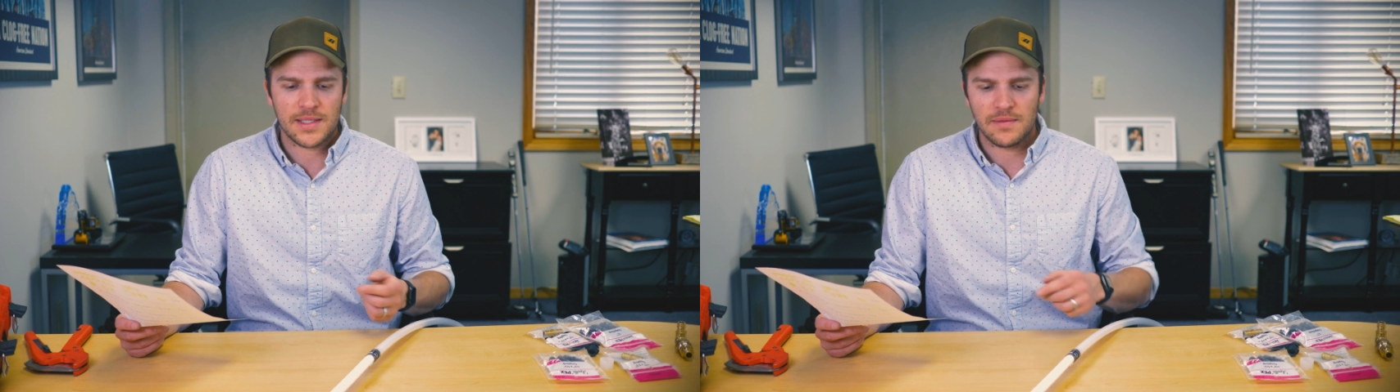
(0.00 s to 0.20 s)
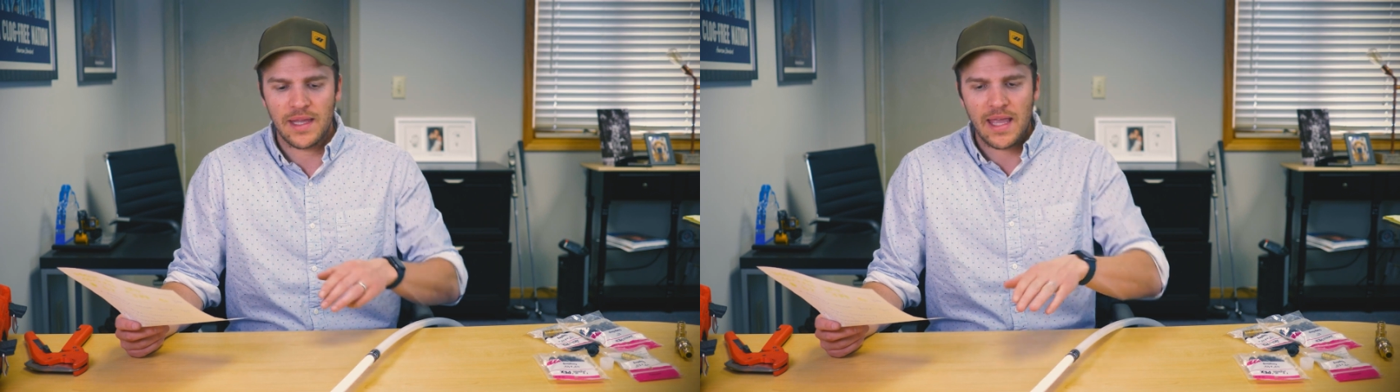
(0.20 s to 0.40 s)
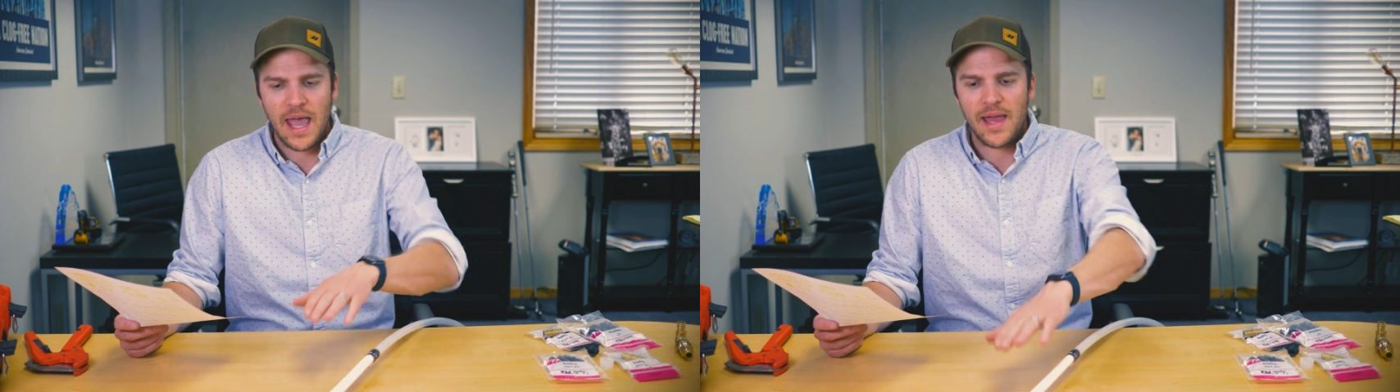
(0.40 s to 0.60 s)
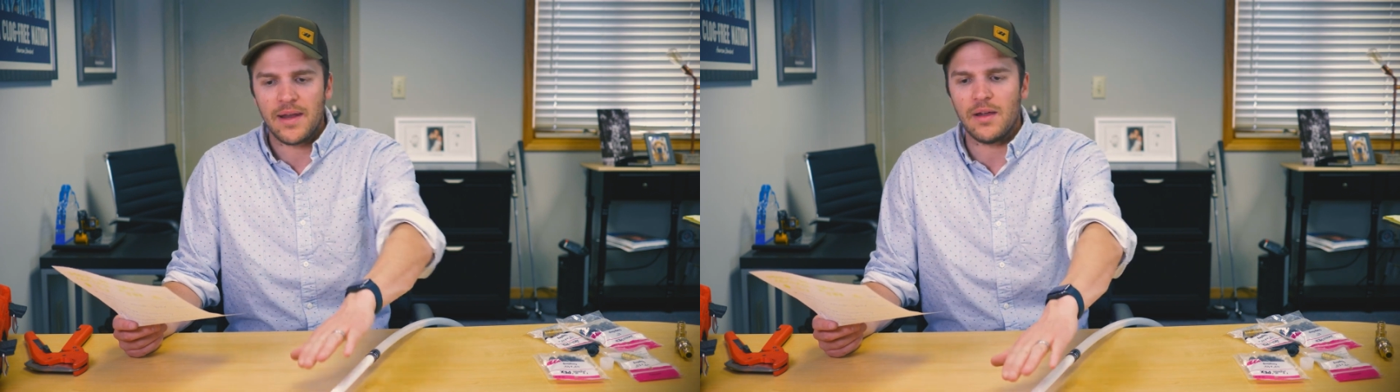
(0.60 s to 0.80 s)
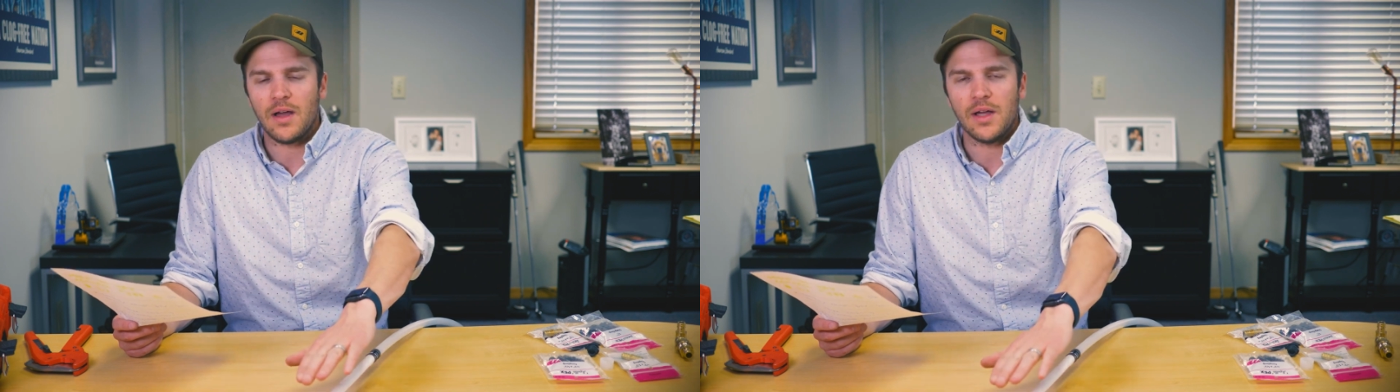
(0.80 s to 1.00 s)
They
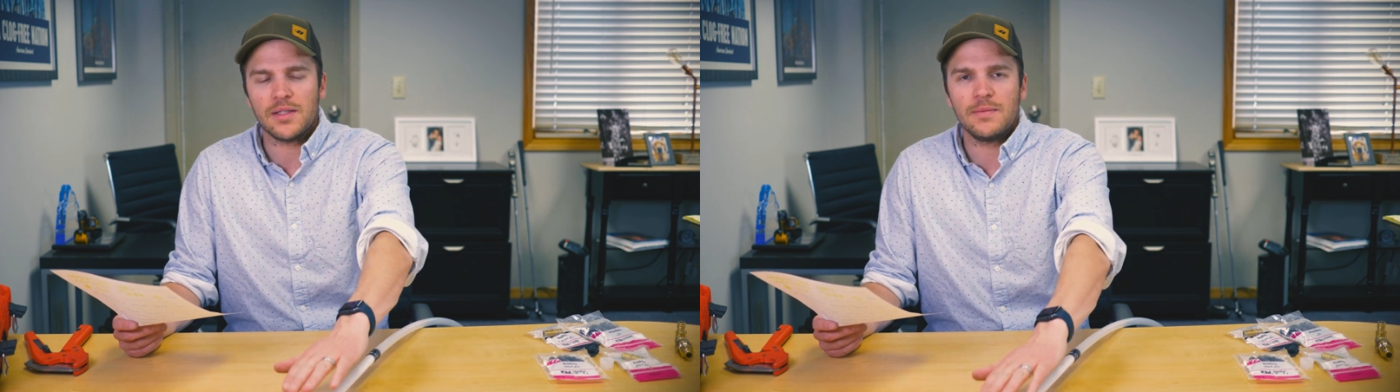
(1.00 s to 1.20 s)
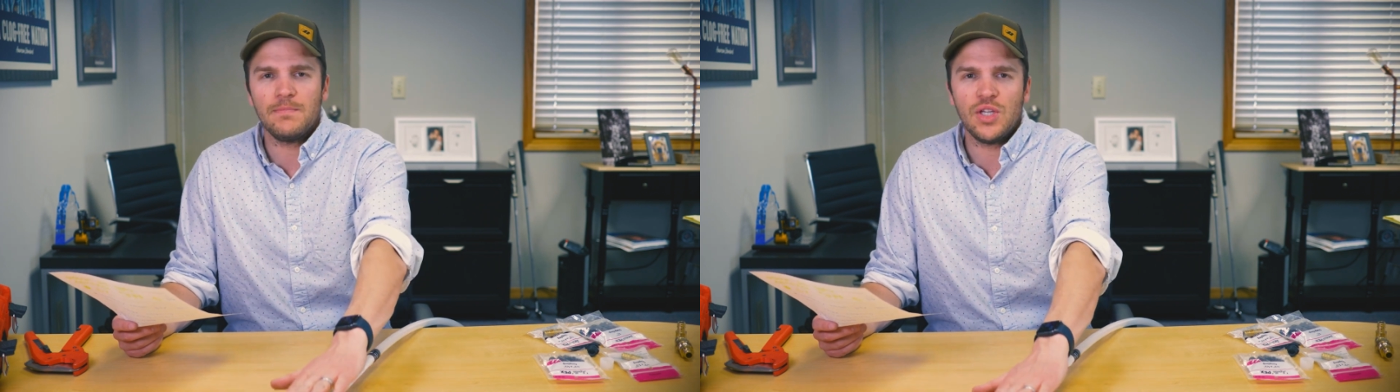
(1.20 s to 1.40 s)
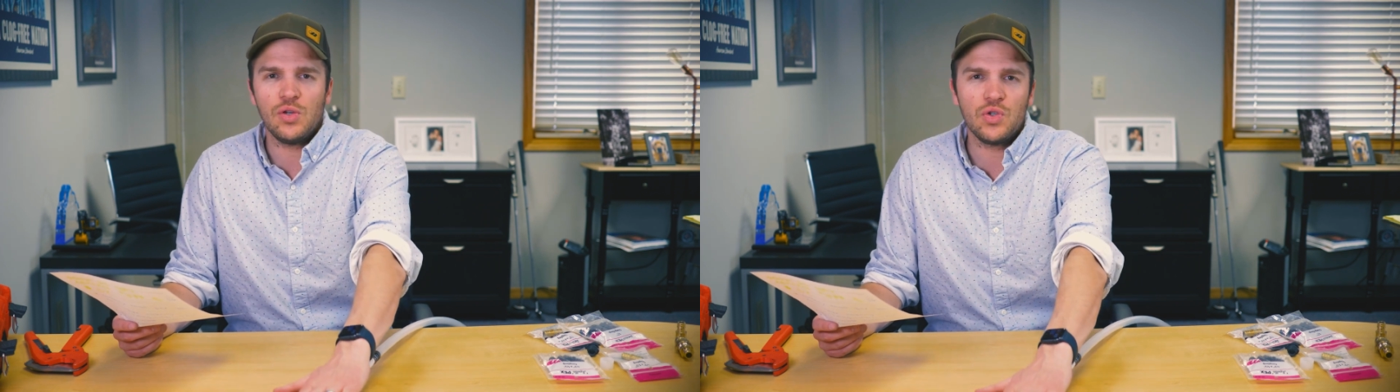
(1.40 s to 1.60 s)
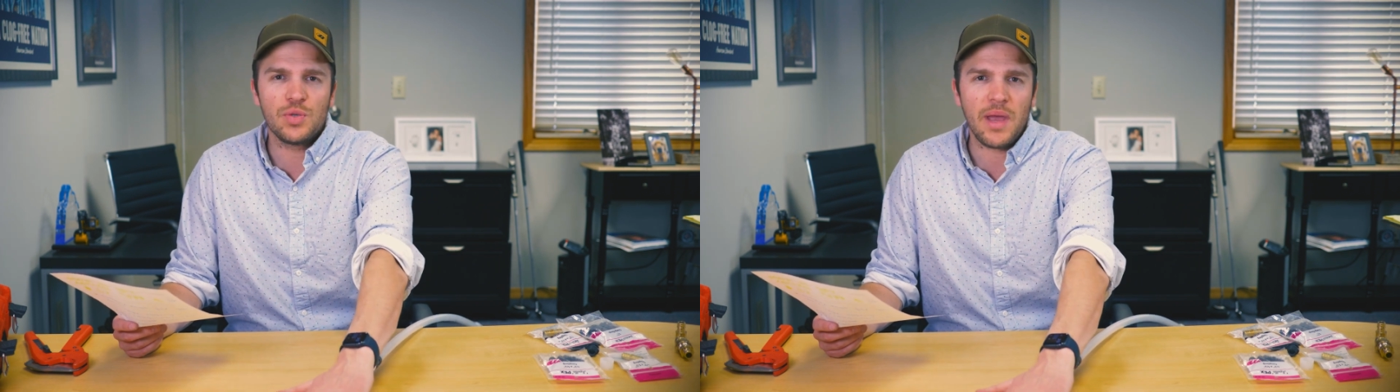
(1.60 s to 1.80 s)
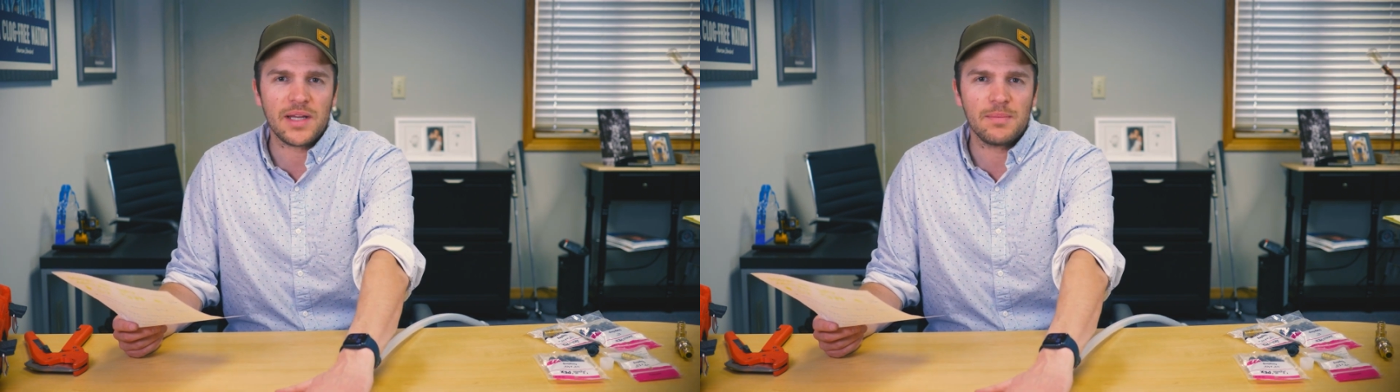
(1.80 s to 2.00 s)
had a huge
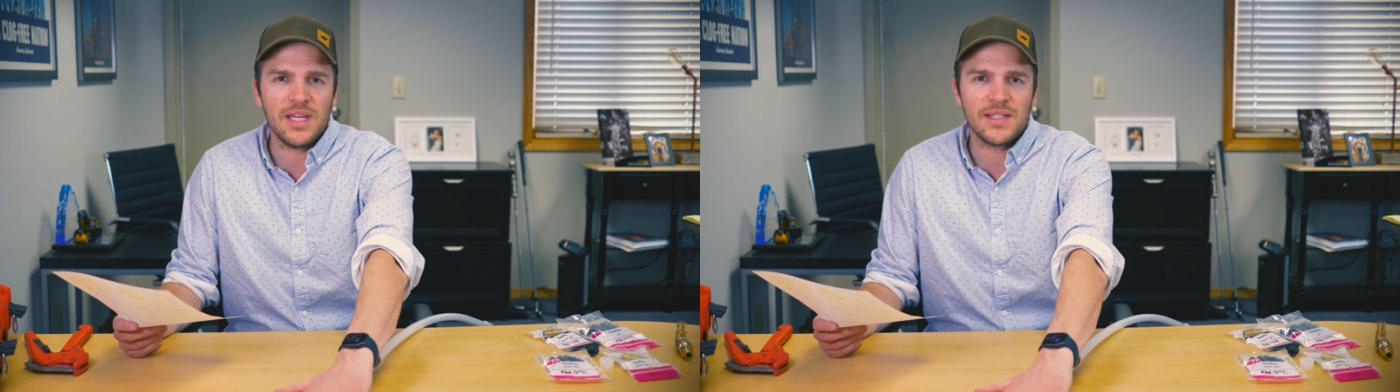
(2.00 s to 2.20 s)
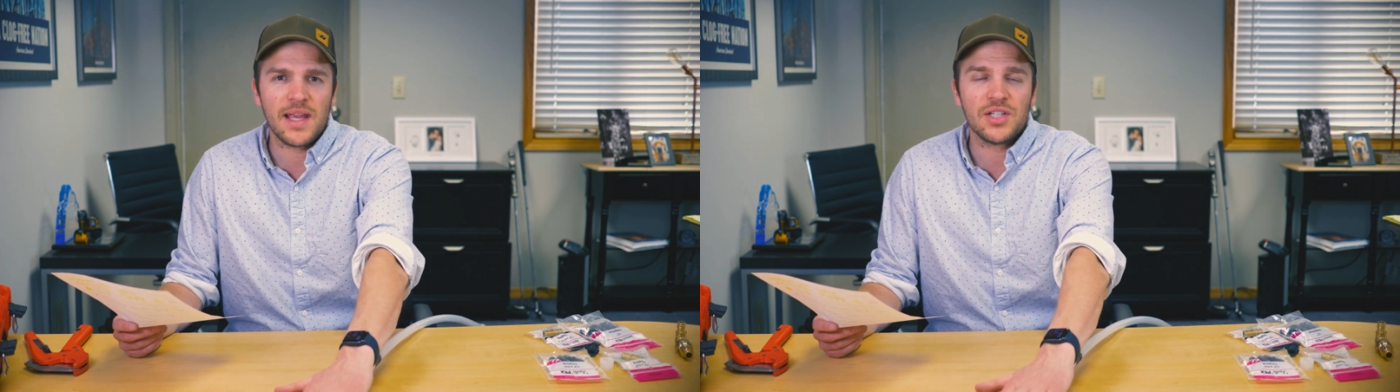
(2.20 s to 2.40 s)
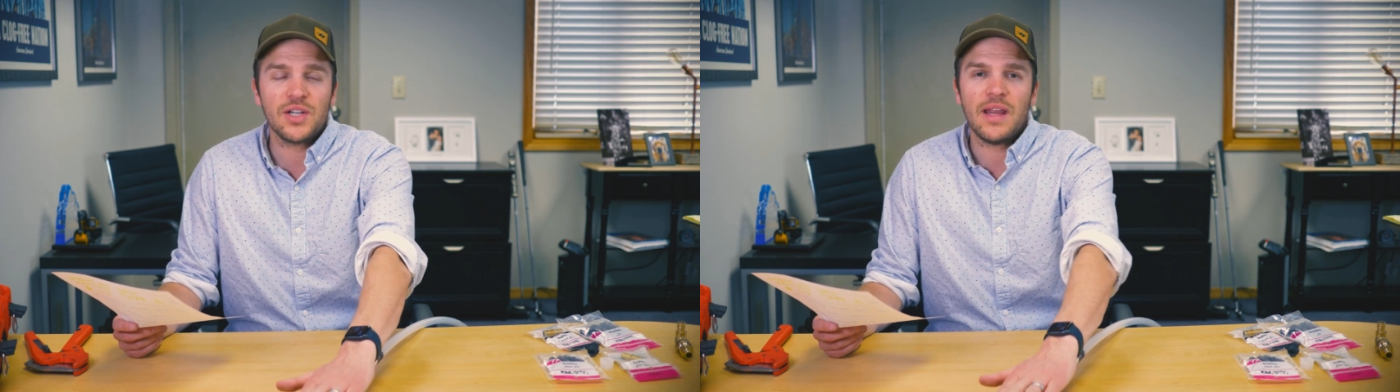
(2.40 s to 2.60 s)
PEX-B section,